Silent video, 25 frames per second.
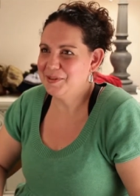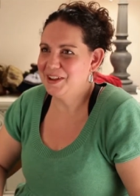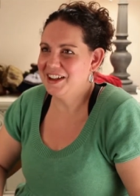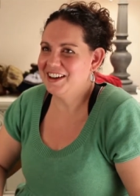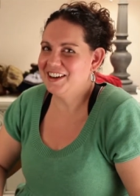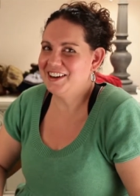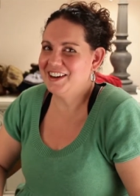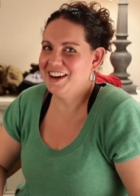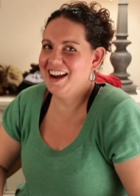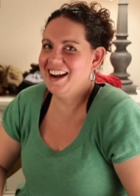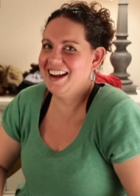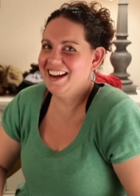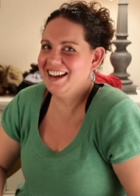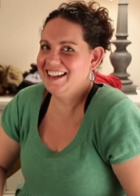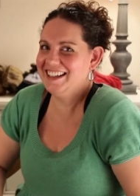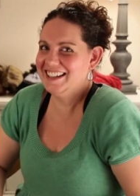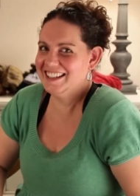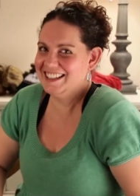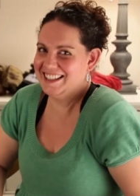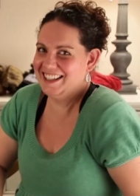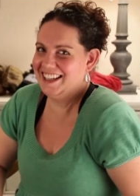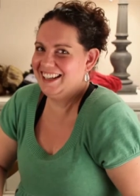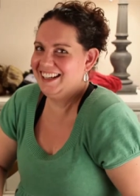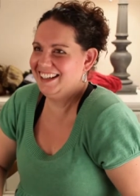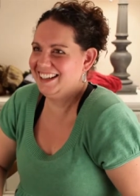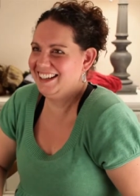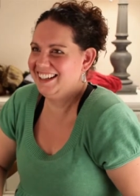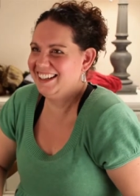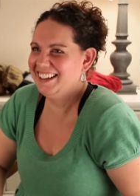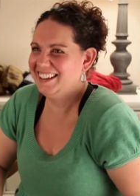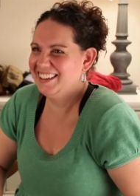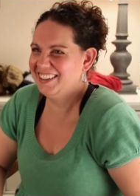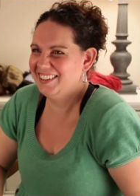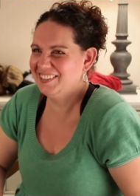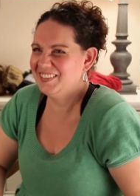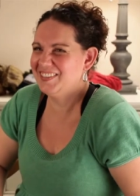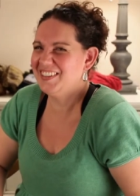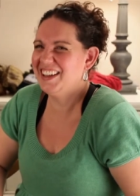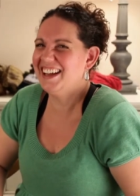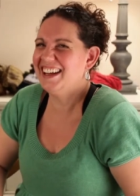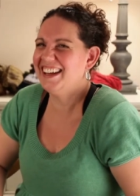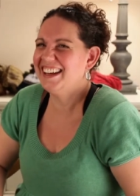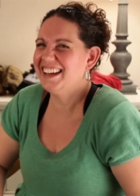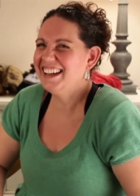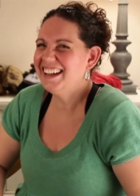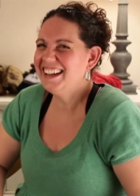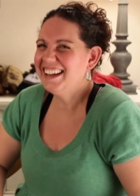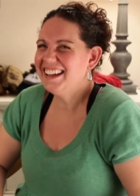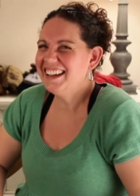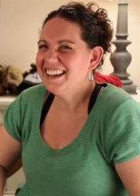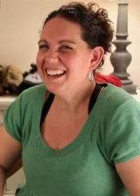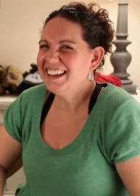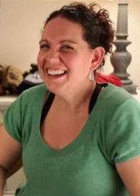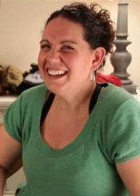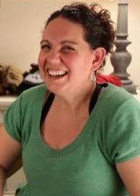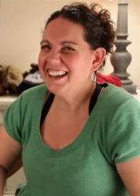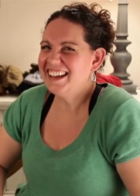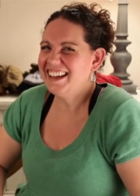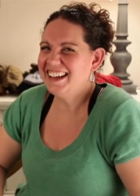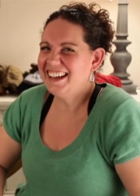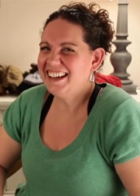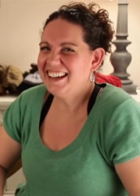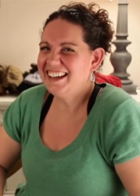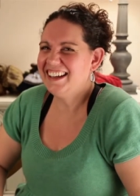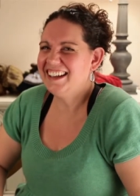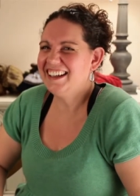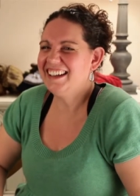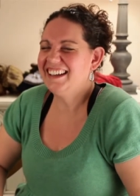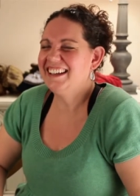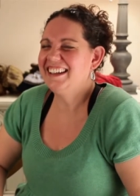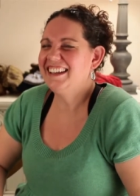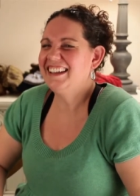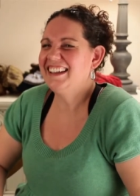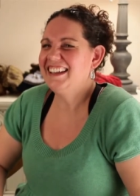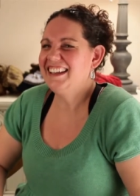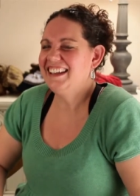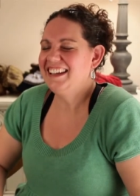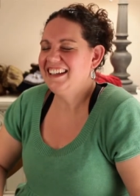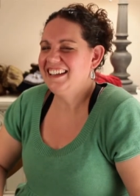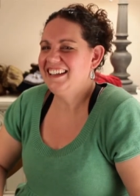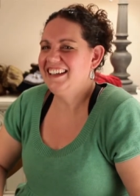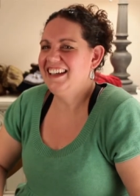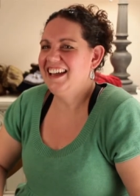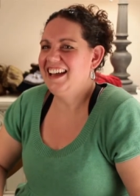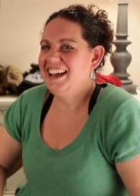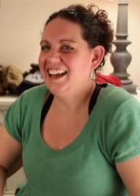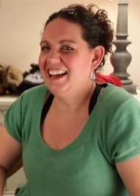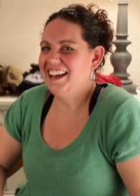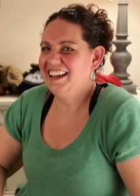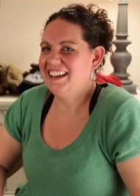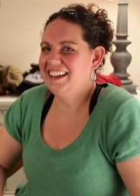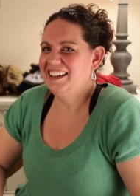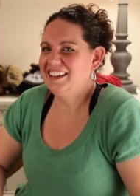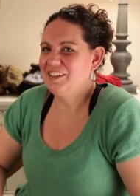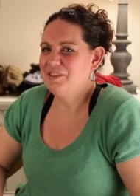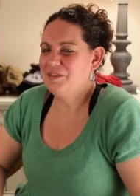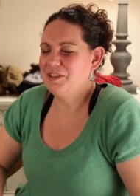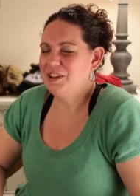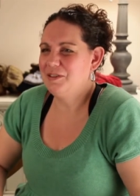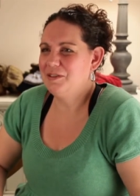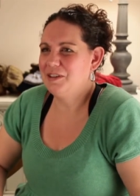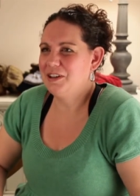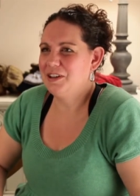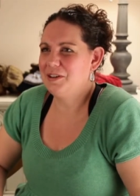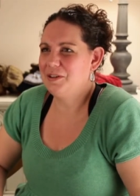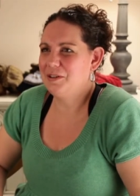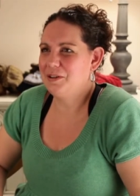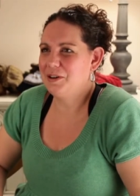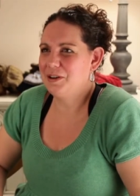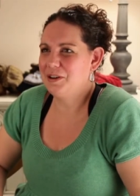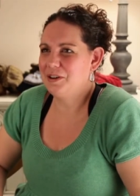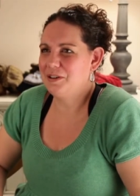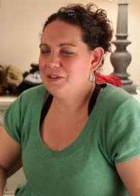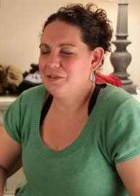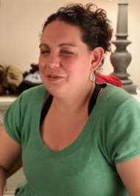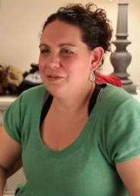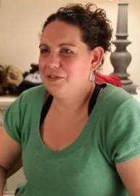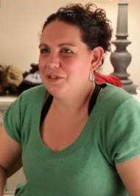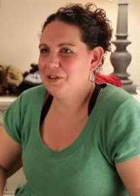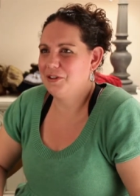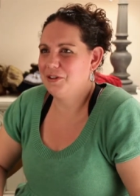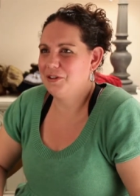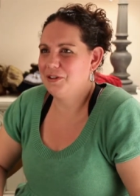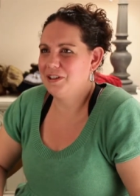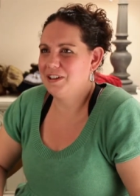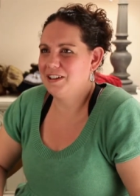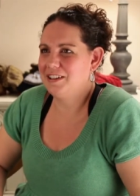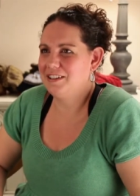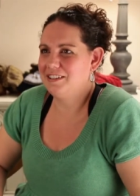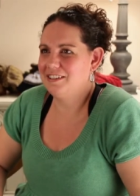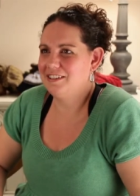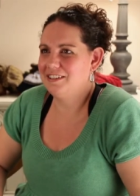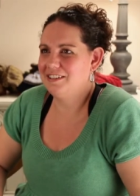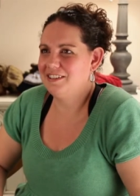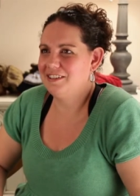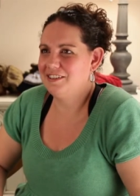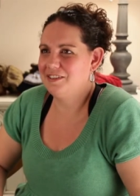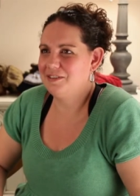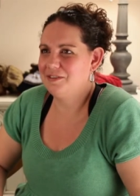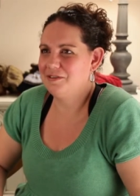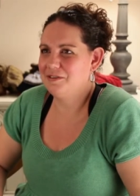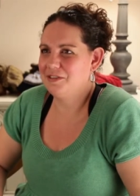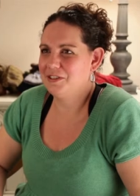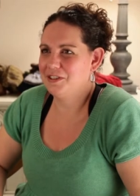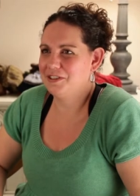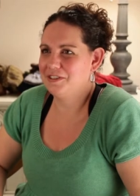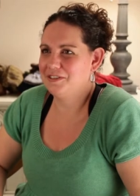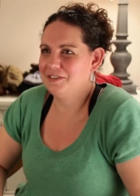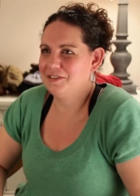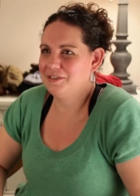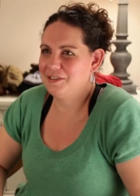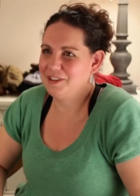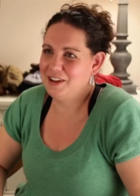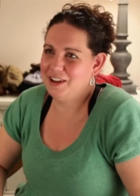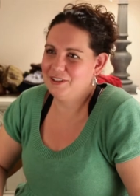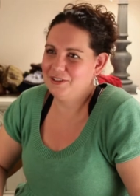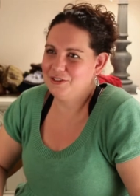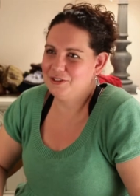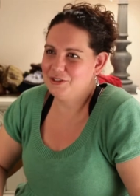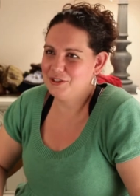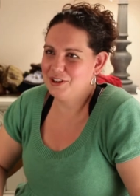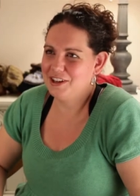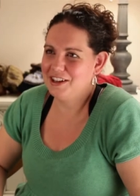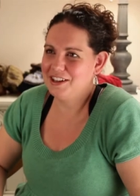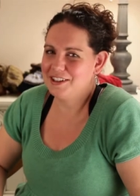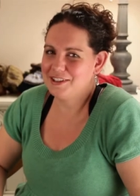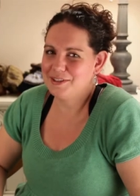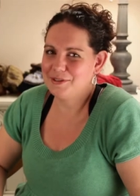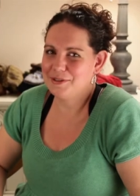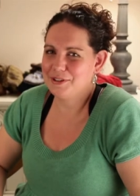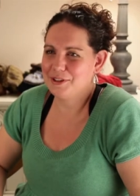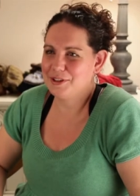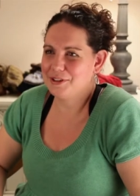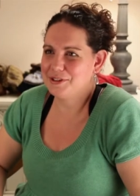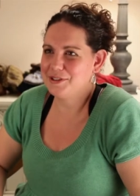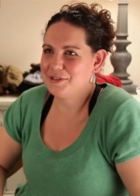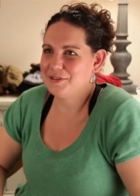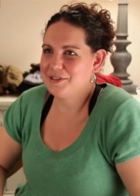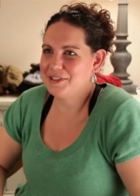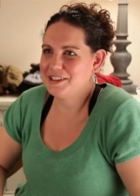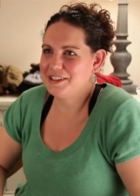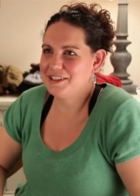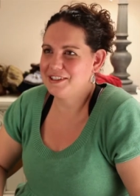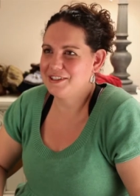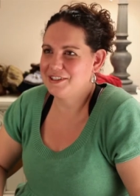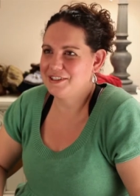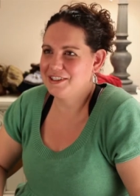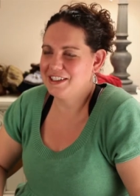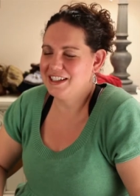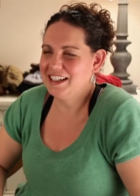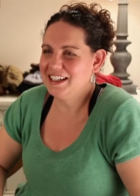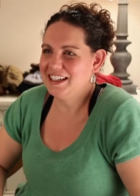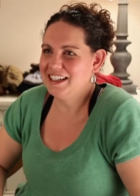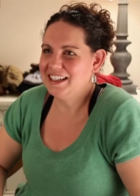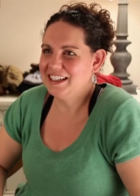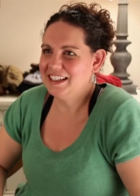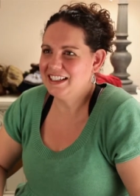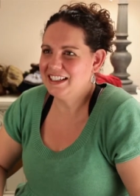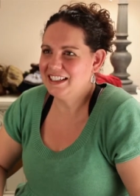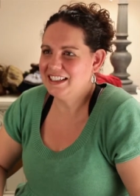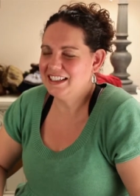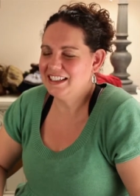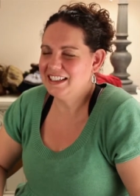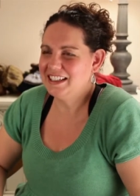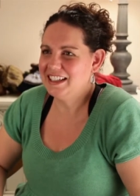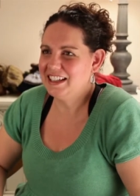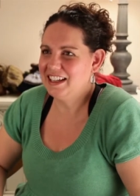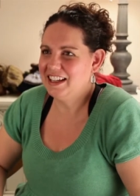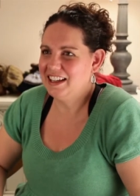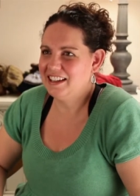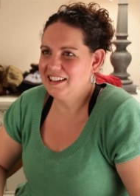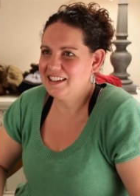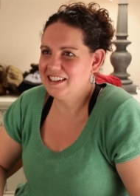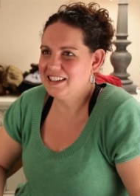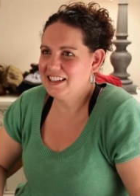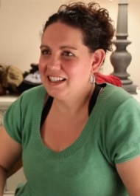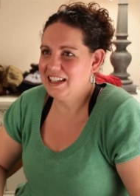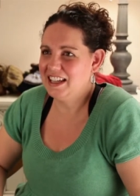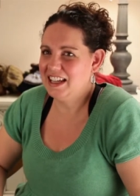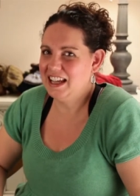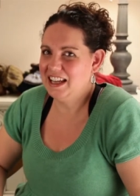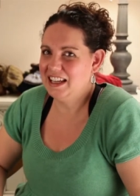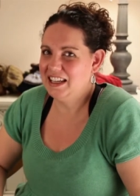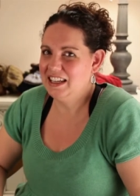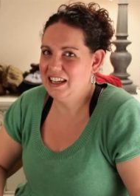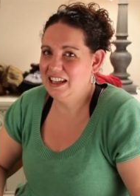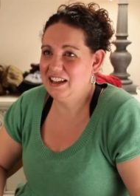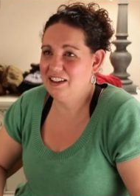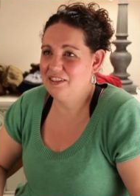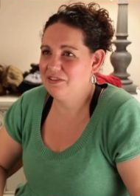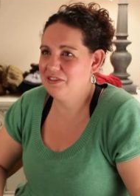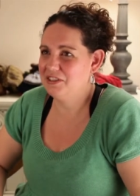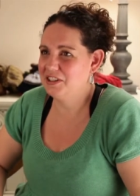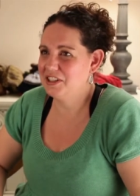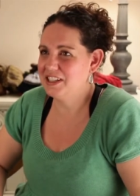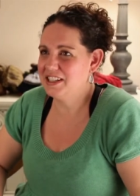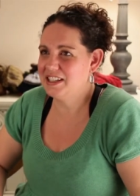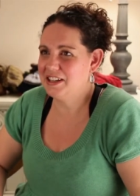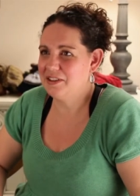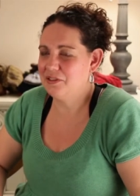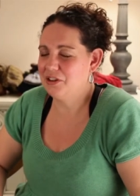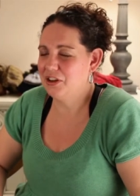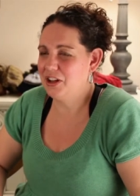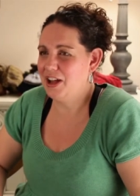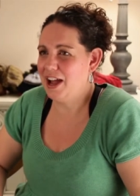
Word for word: bit crazy, but uh, yeah, we would order food and for and drinks for those of us that drink and and sit and knit for several